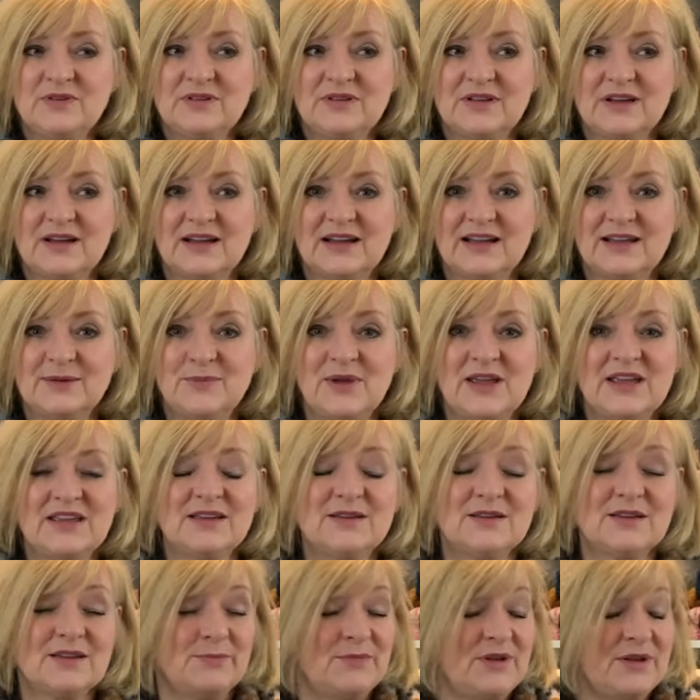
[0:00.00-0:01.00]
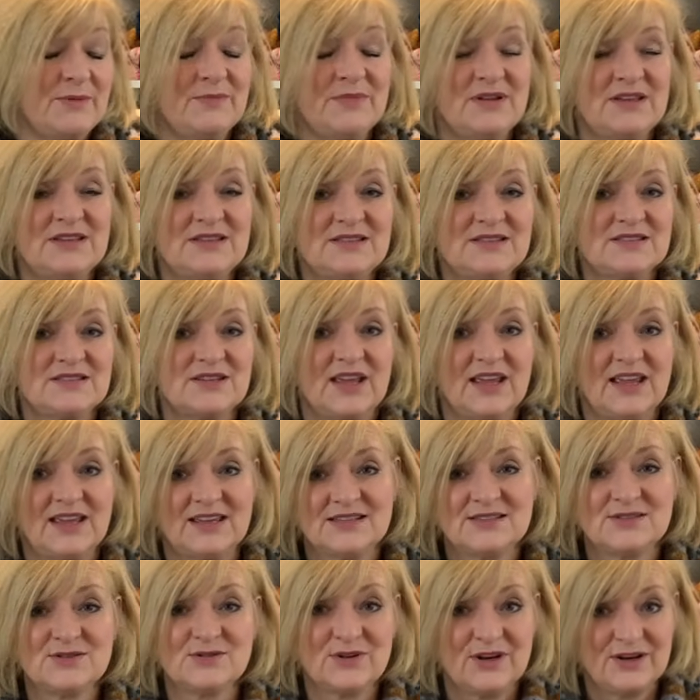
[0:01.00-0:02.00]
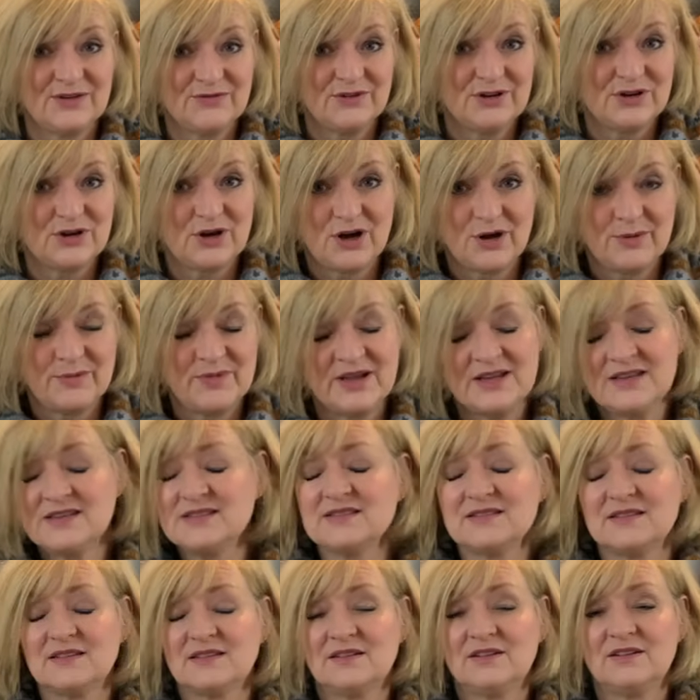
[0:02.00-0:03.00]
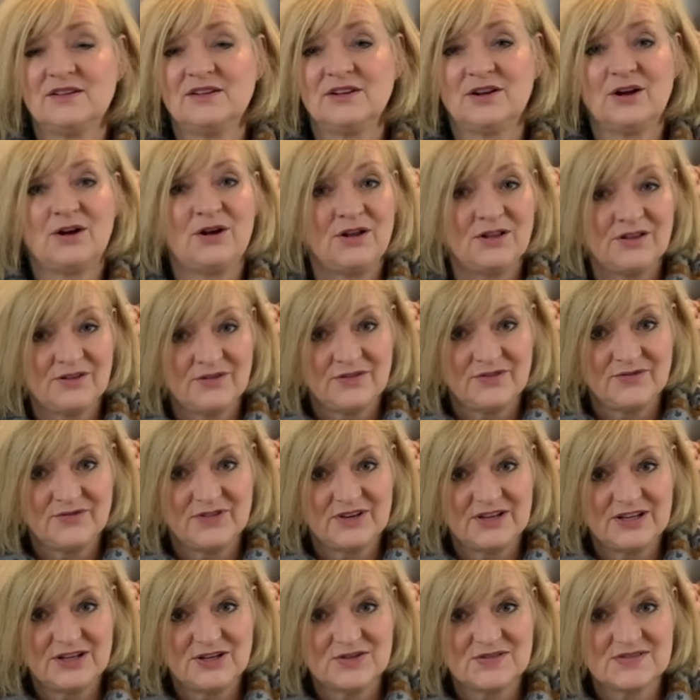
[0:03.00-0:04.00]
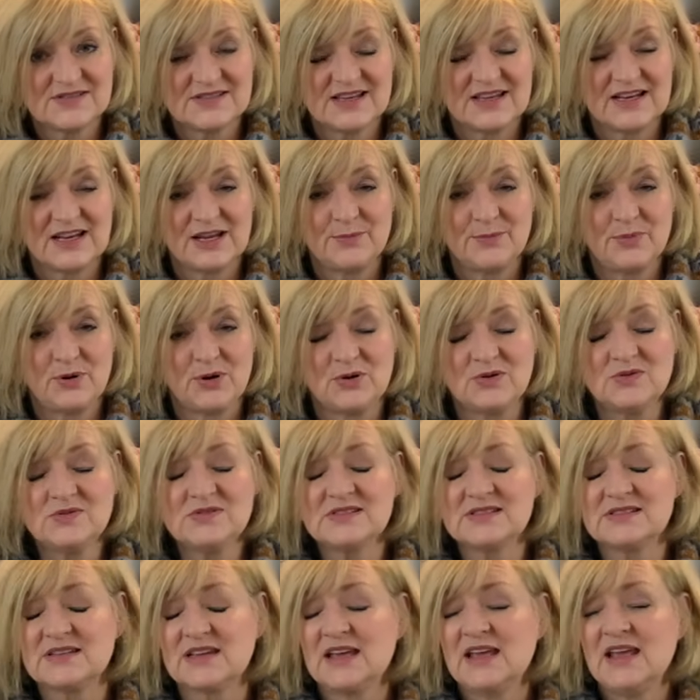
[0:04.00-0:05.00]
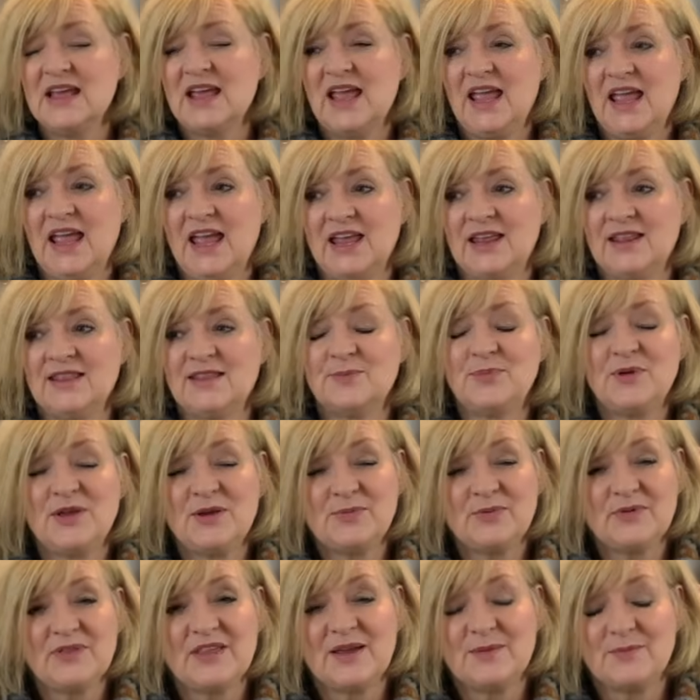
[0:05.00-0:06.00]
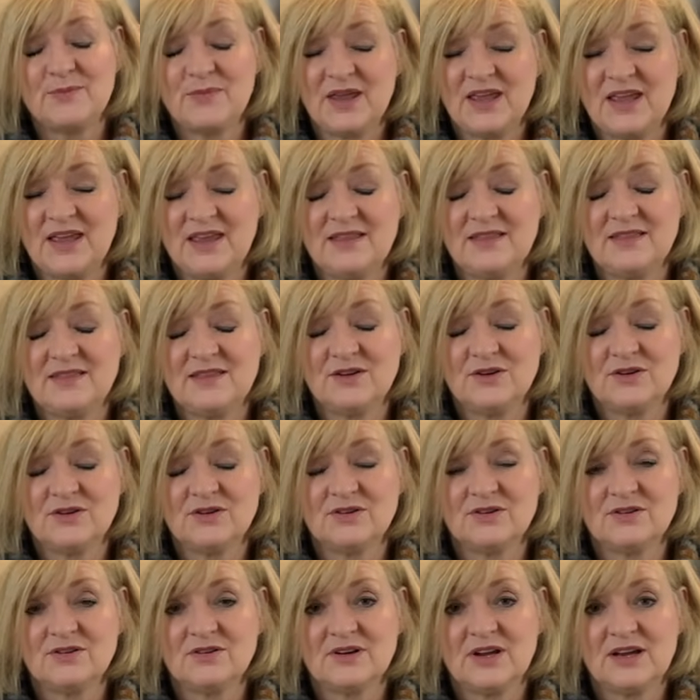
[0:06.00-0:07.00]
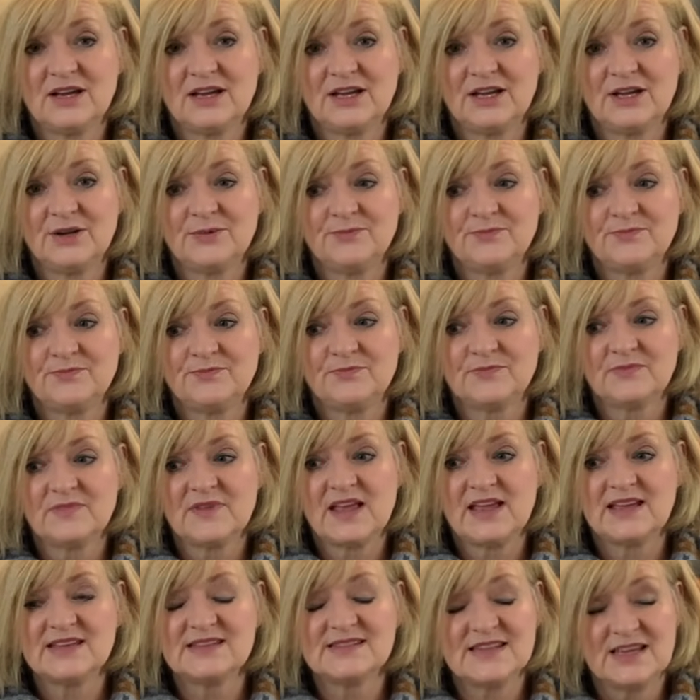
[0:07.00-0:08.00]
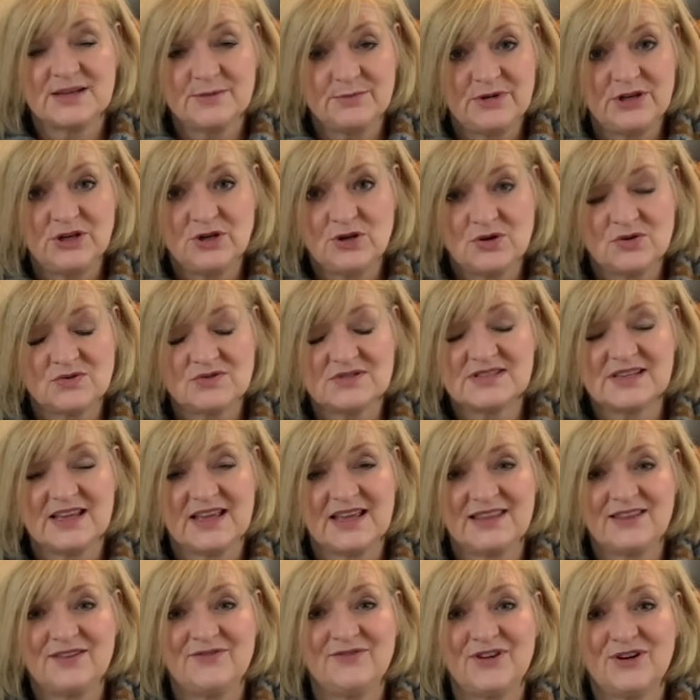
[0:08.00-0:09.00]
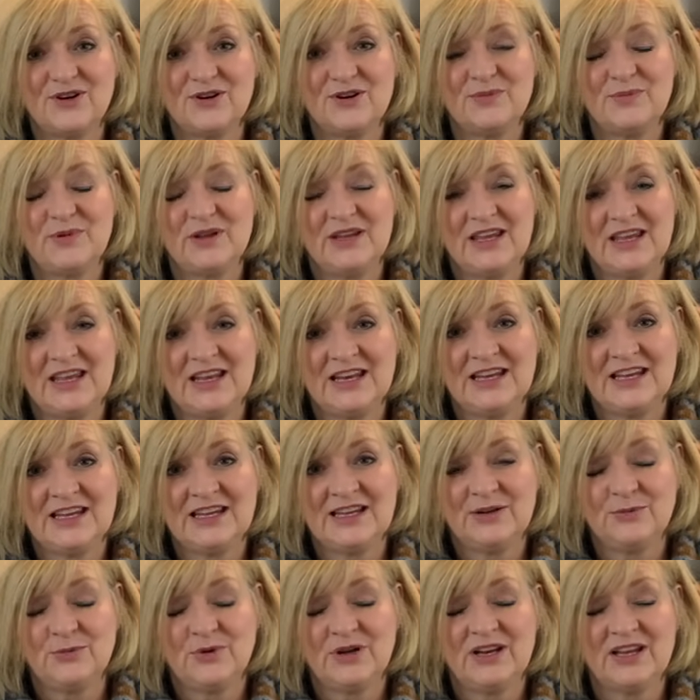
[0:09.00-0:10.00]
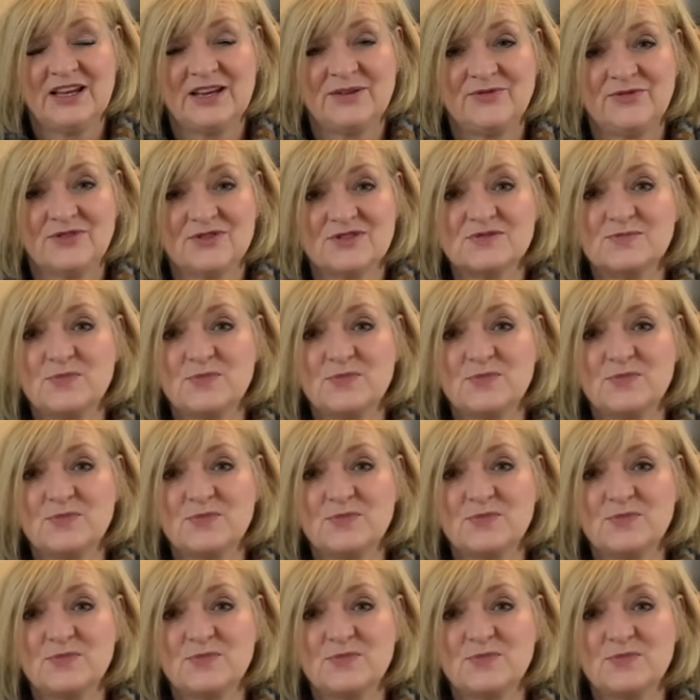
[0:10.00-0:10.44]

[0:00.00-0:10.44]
I make a commitment to answer every comment on all of the videos that I post. And the people that made had sent me notes at the very beginning when I first